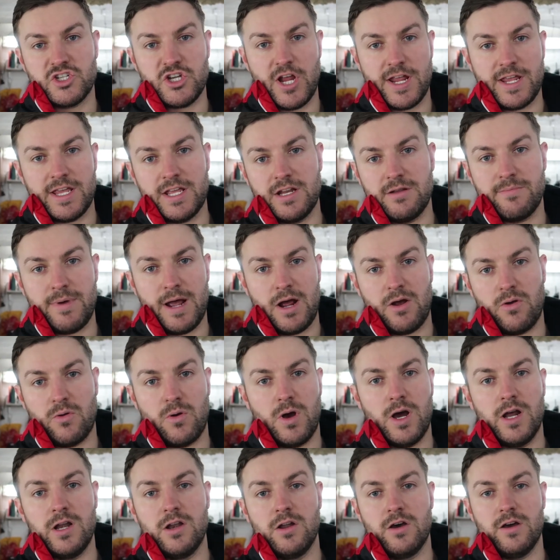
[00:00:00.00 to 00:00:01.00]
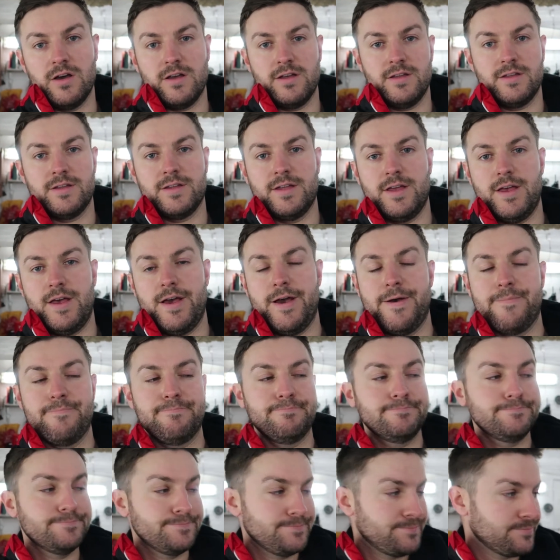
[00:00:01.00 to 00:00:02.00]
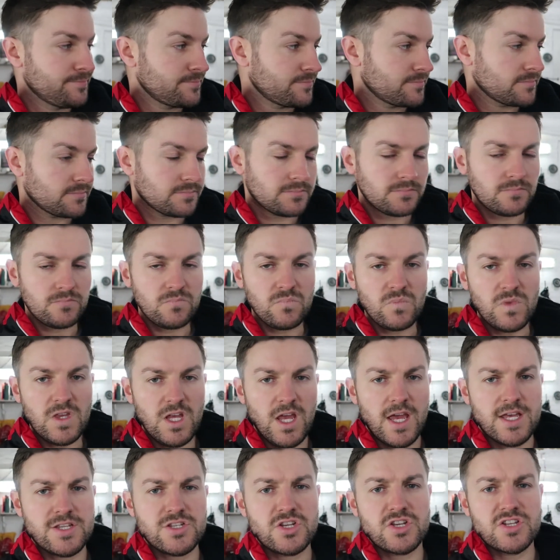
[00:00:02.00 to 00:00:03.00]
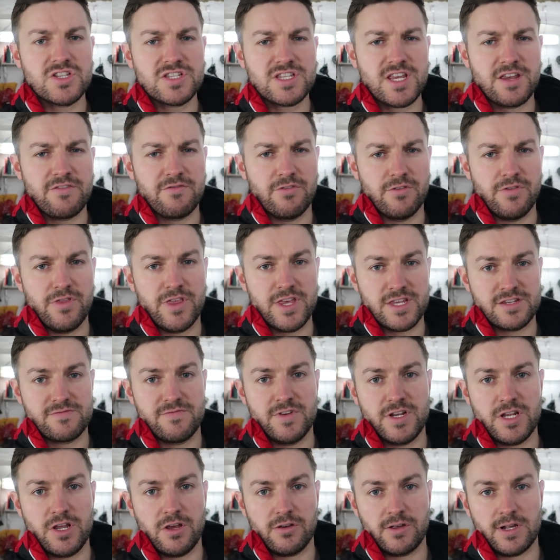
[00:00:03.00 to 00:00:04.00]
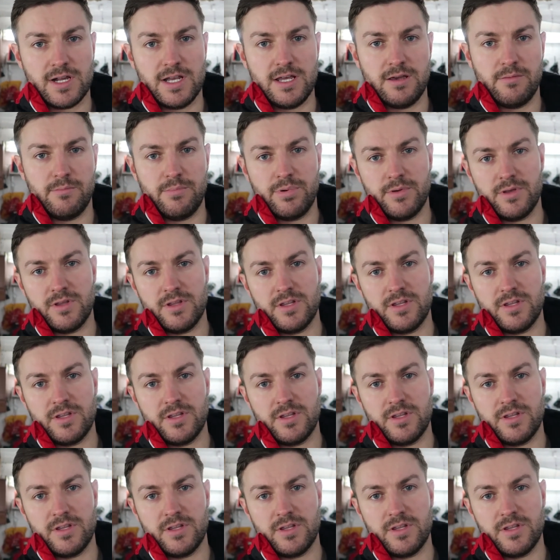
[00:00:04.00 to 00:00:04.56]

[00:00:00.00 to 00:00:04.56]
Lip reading: shaking about quite a lot, as you can see from this video clip.